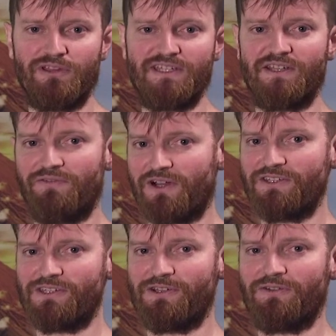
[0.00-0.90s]
releasing very
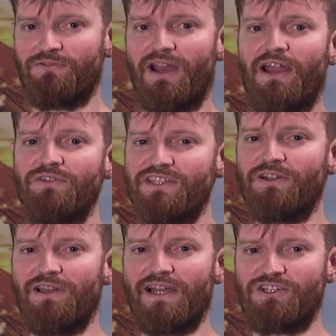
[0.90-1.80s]
soon for every
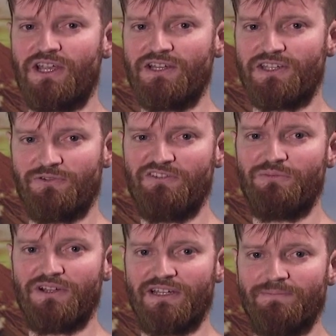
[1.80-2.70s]
single last change that
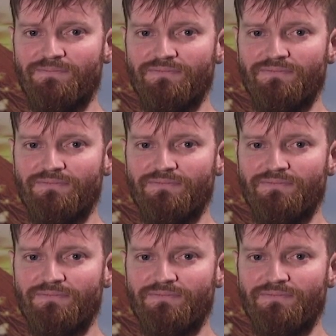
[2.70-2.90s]
we've put in.